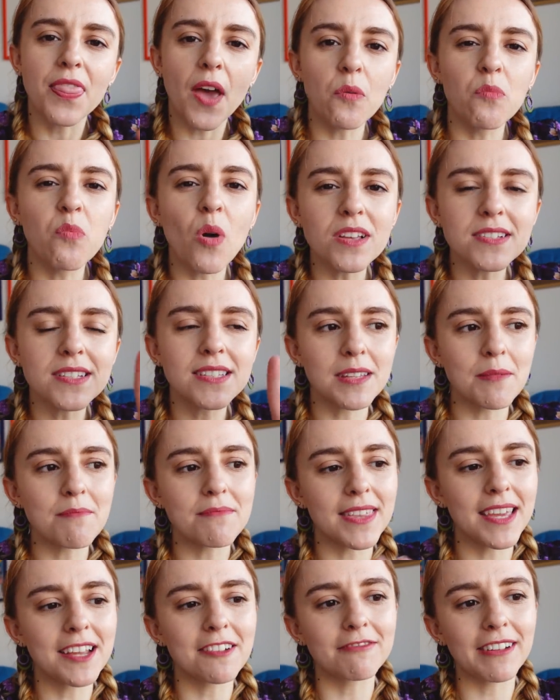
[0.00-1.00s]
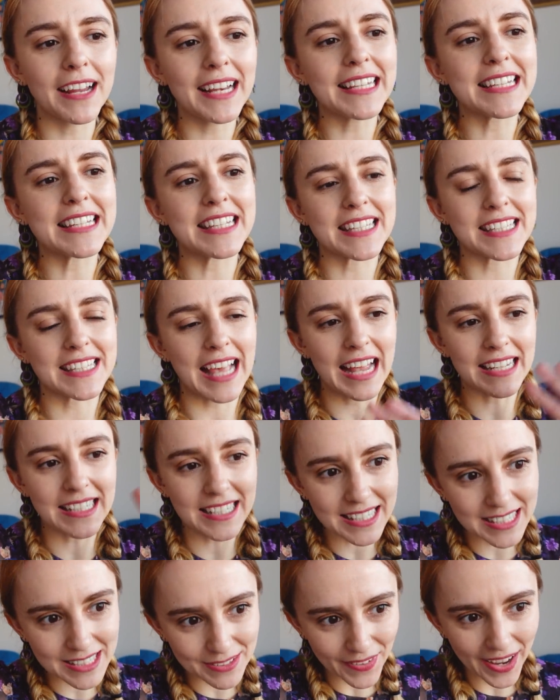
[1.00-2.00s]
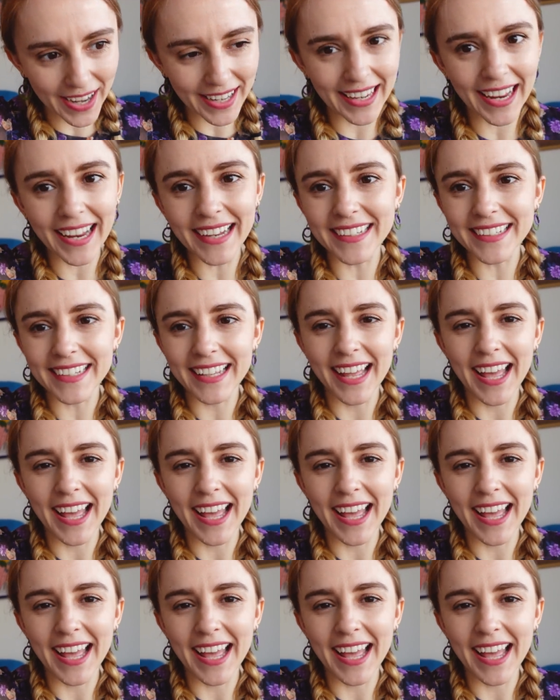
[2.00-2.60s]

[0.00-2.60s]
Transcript: There was something really satisfying